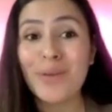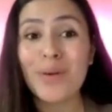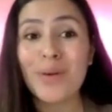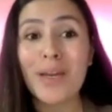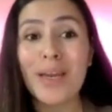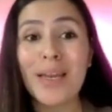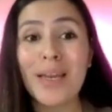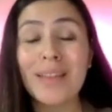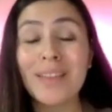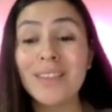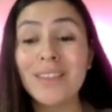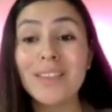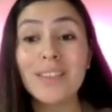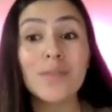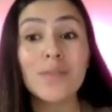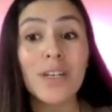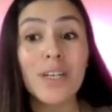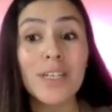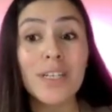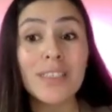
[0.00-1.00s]
Okay, this
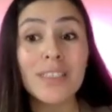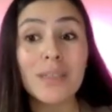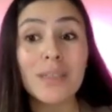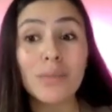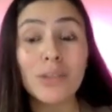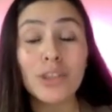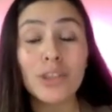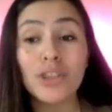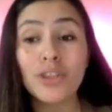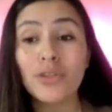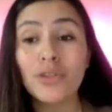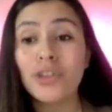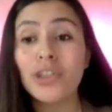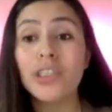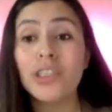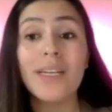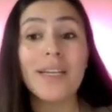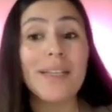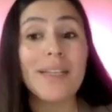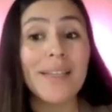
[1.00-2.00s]
is very similar to
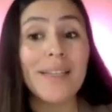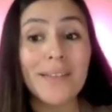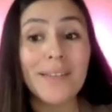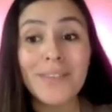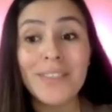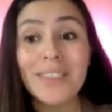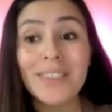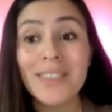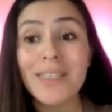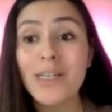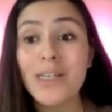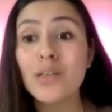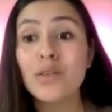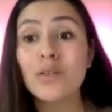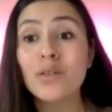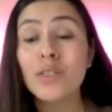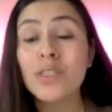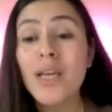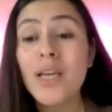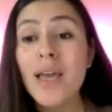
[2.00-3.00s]
your daily living
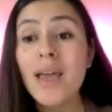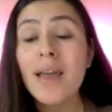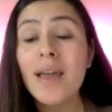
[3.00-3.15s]
skills